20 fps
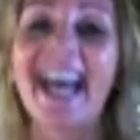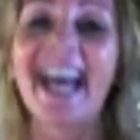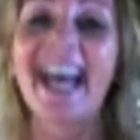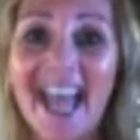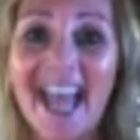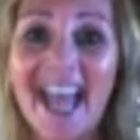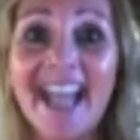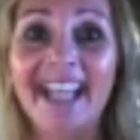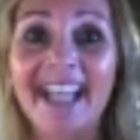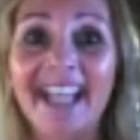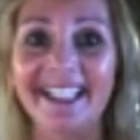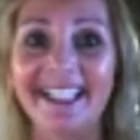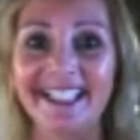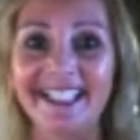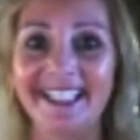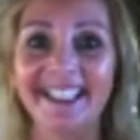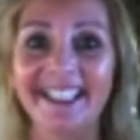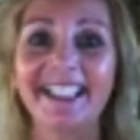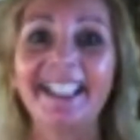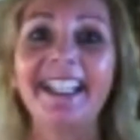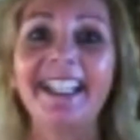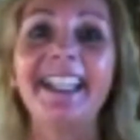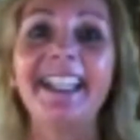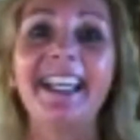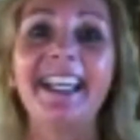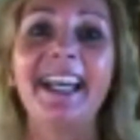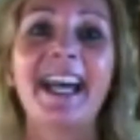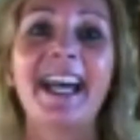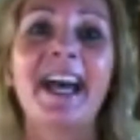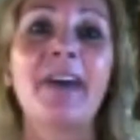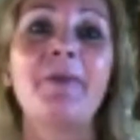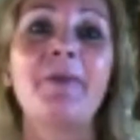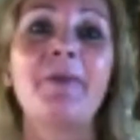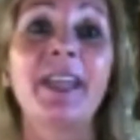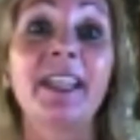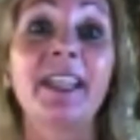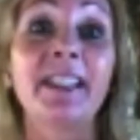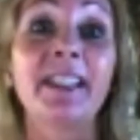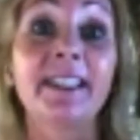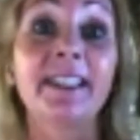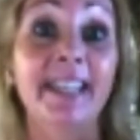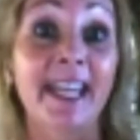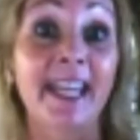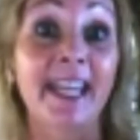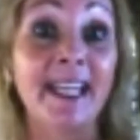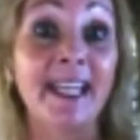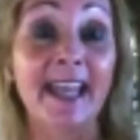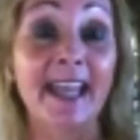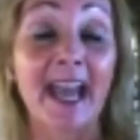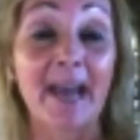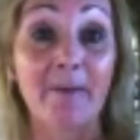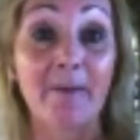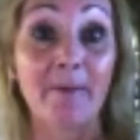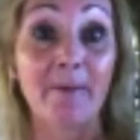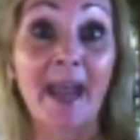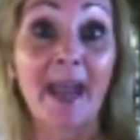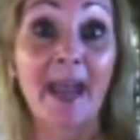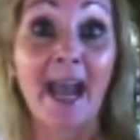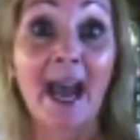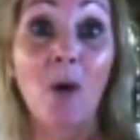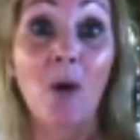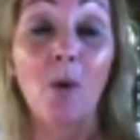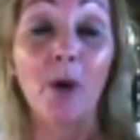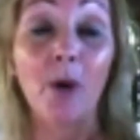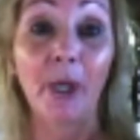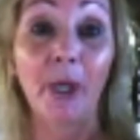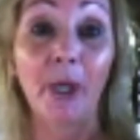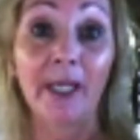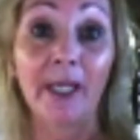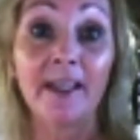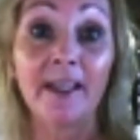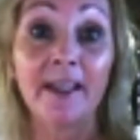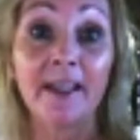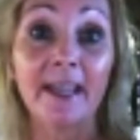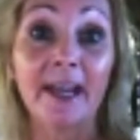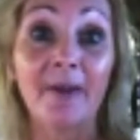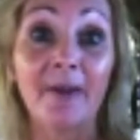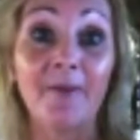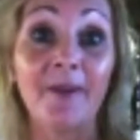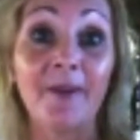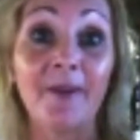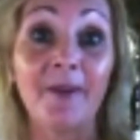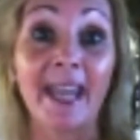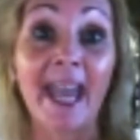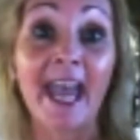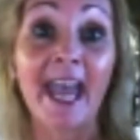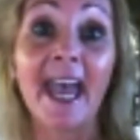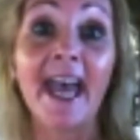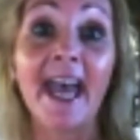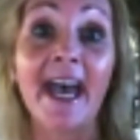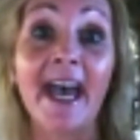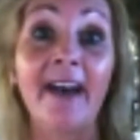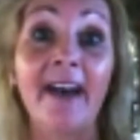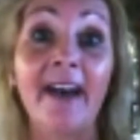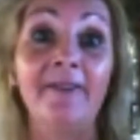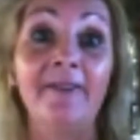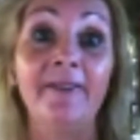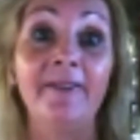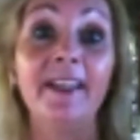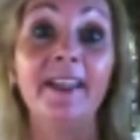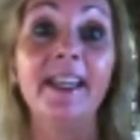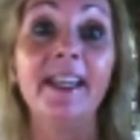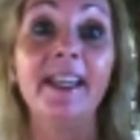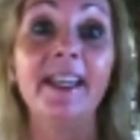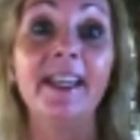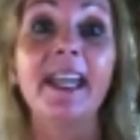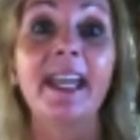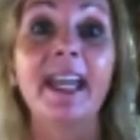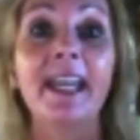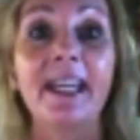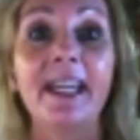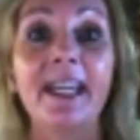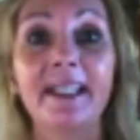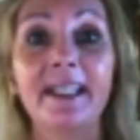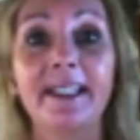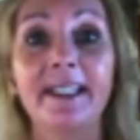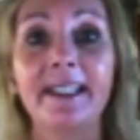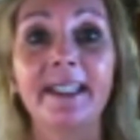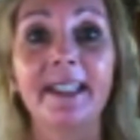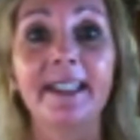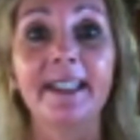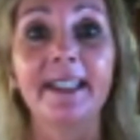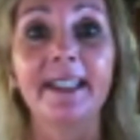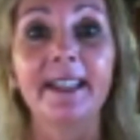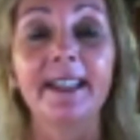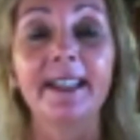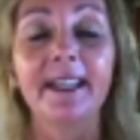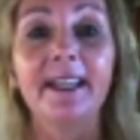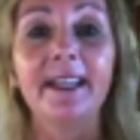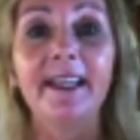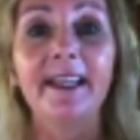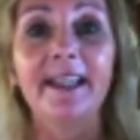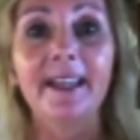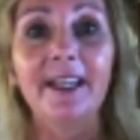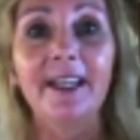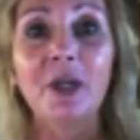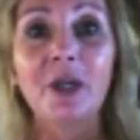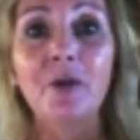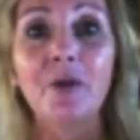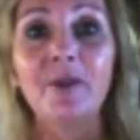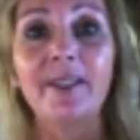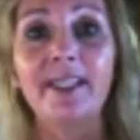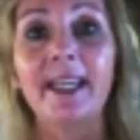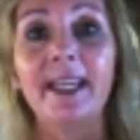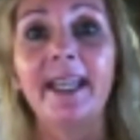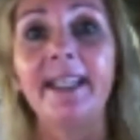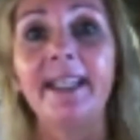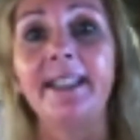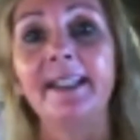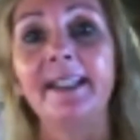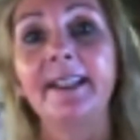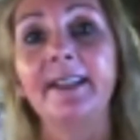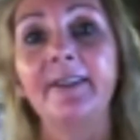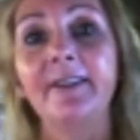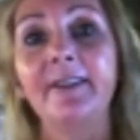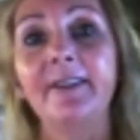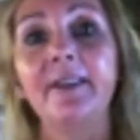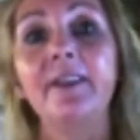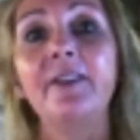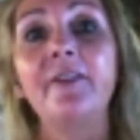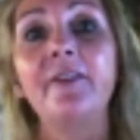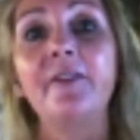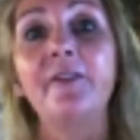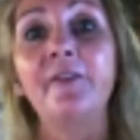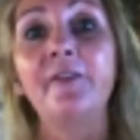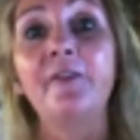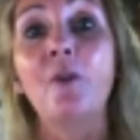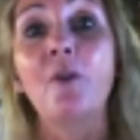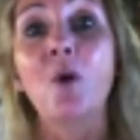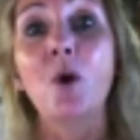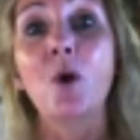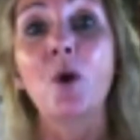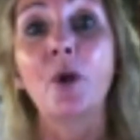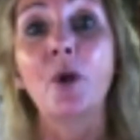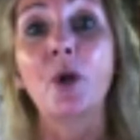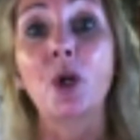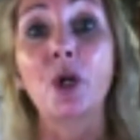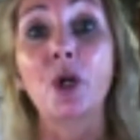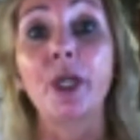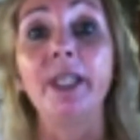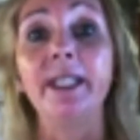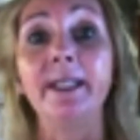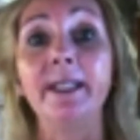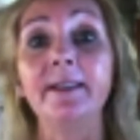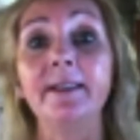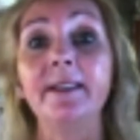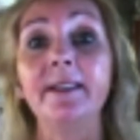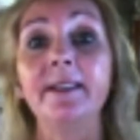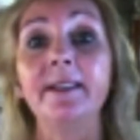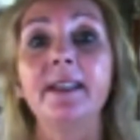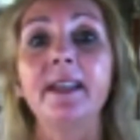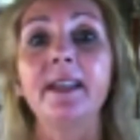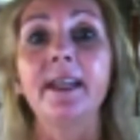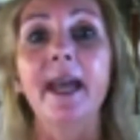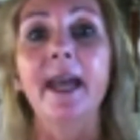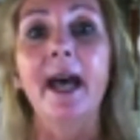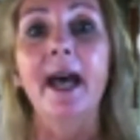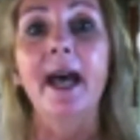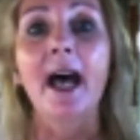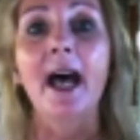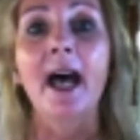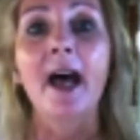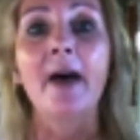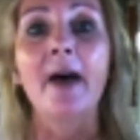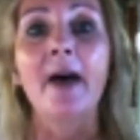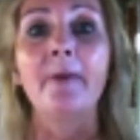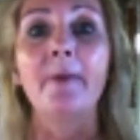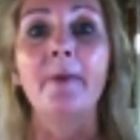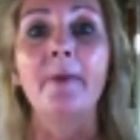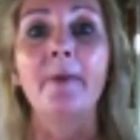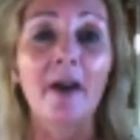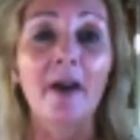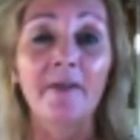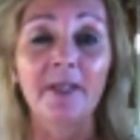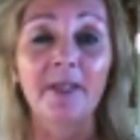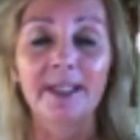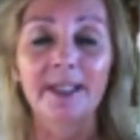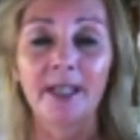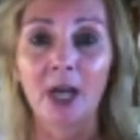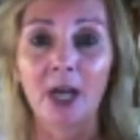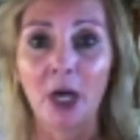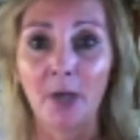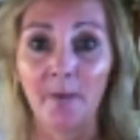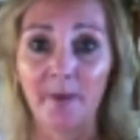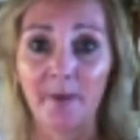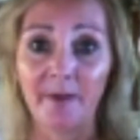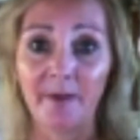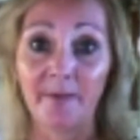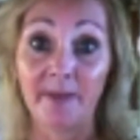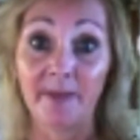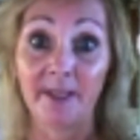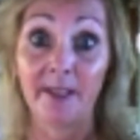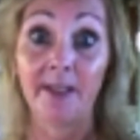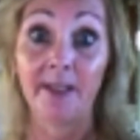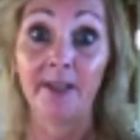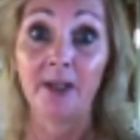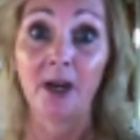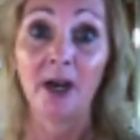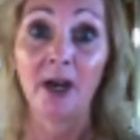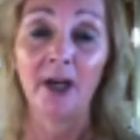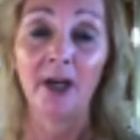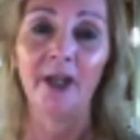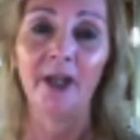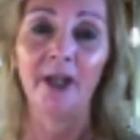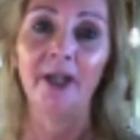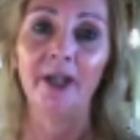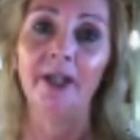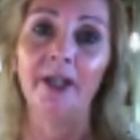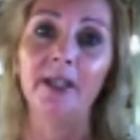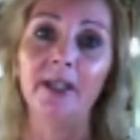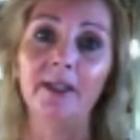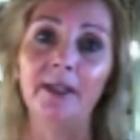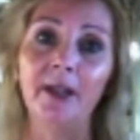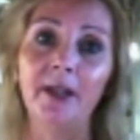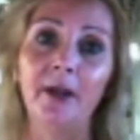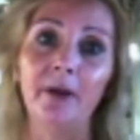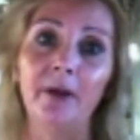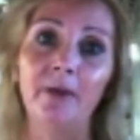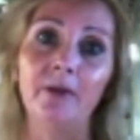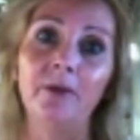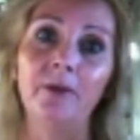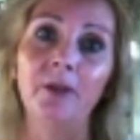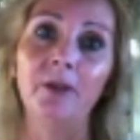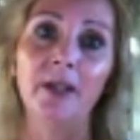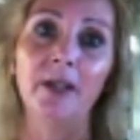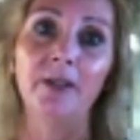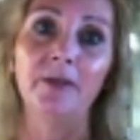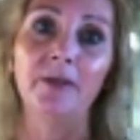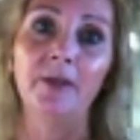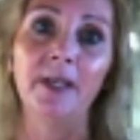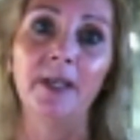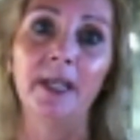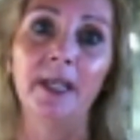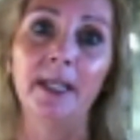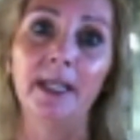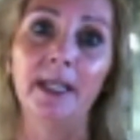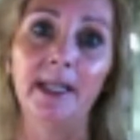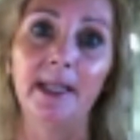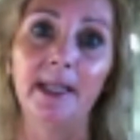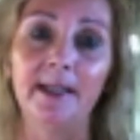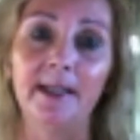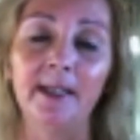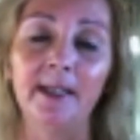And we can take that power that we have and use it for good. Obviously, our purposes are good, so we're not doing any,